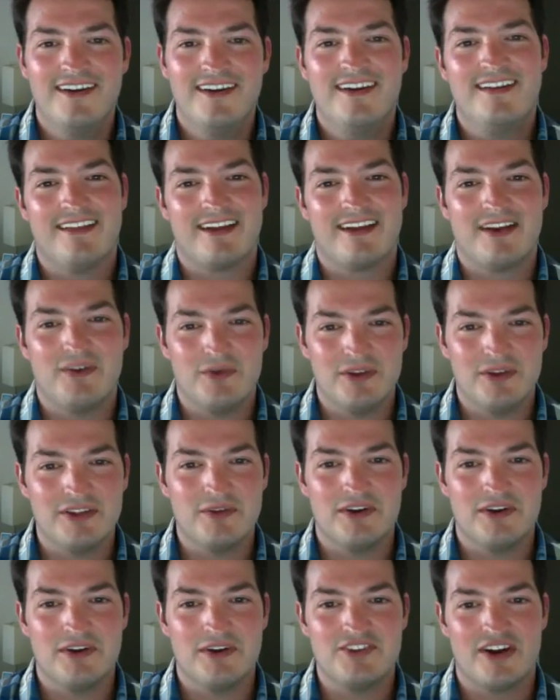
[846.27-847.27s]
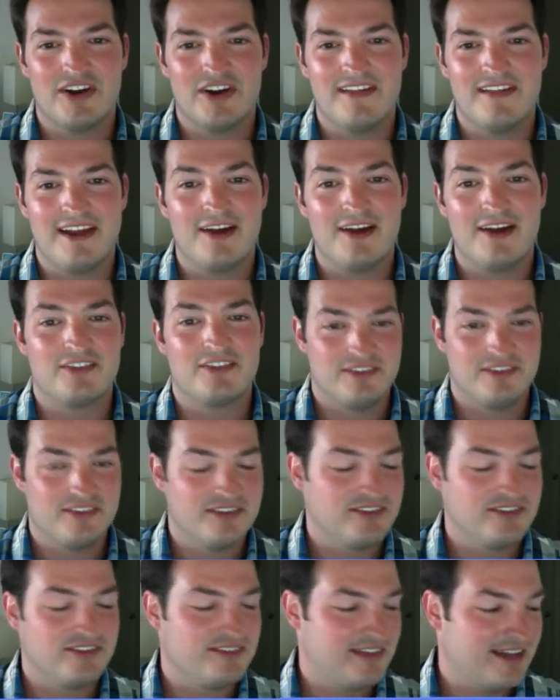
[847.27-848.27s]
like I really want to try that out because
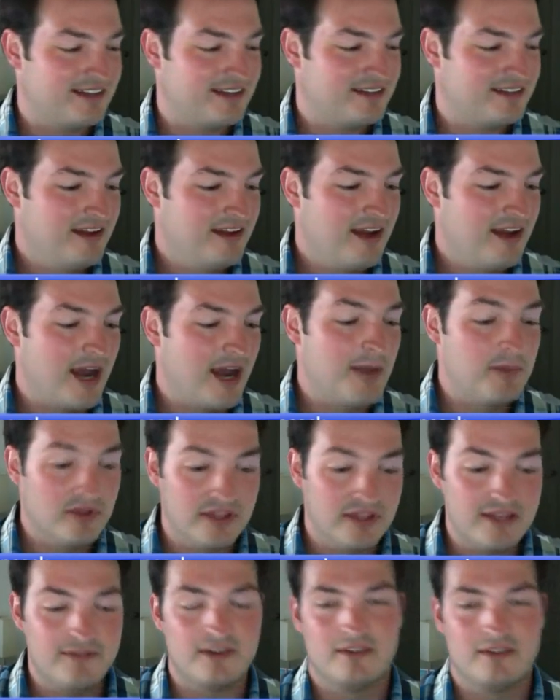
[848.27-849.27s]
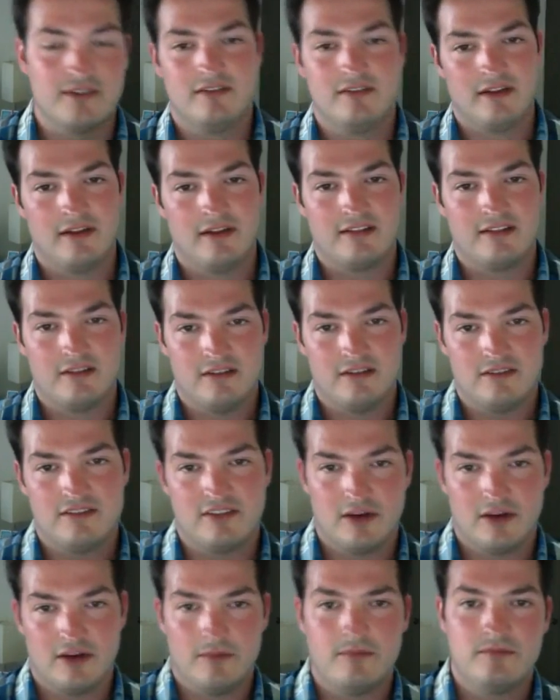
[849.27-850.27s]
because that I believe it. You know, like that
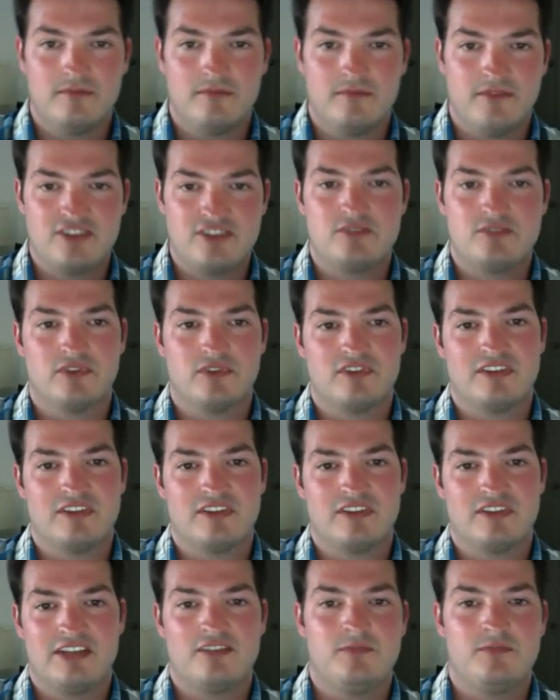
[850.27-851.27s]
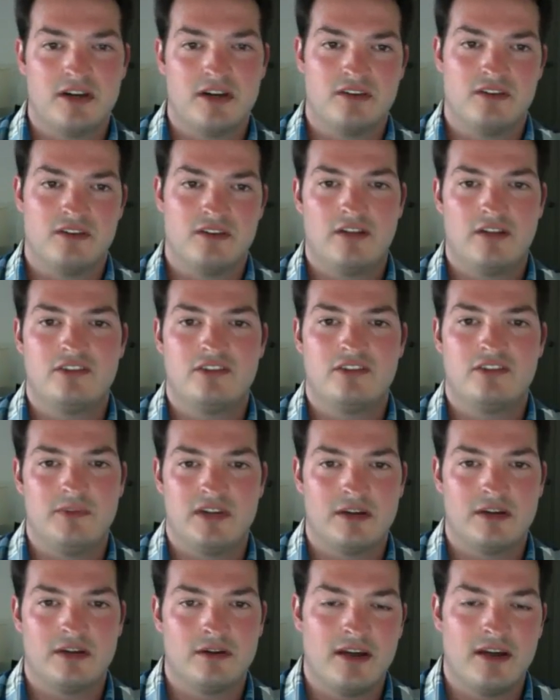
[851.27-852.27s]
some vegetables can taste better than others
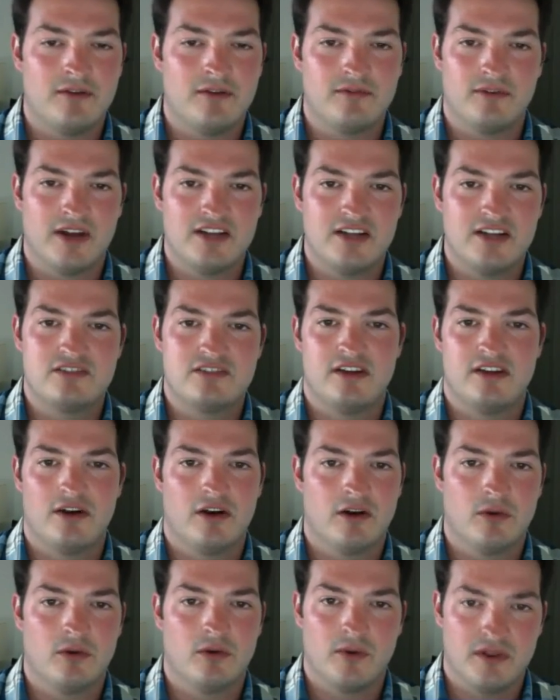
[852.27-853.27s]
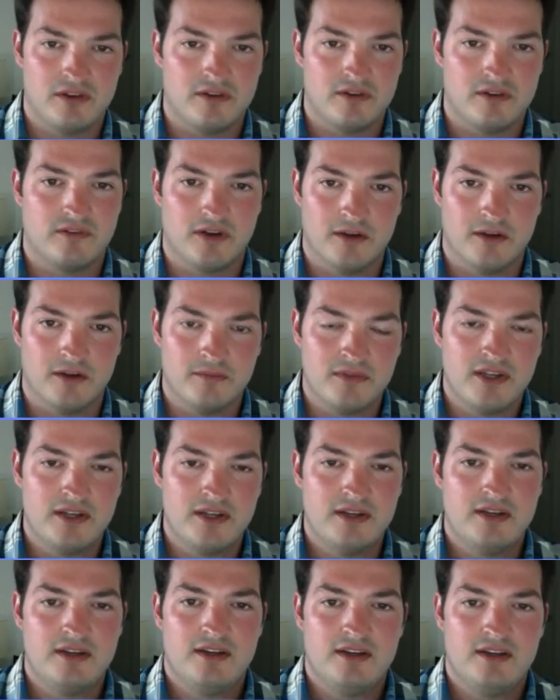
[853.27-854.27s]
depending on how fresh they are or where they're from.
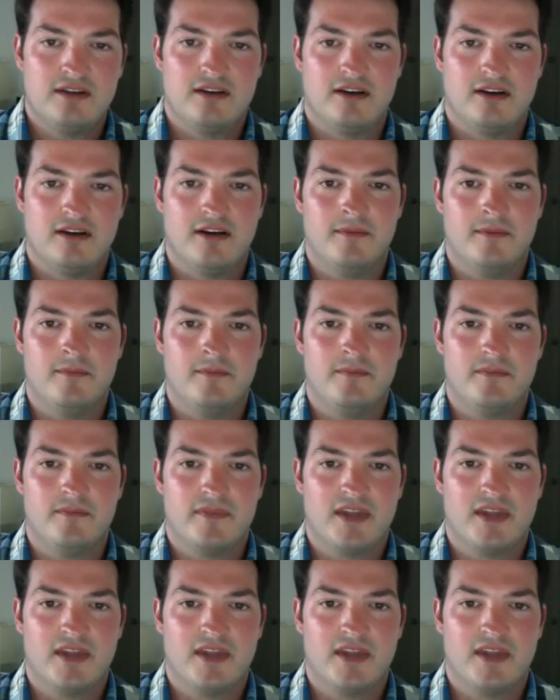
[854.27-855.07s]
Um, I,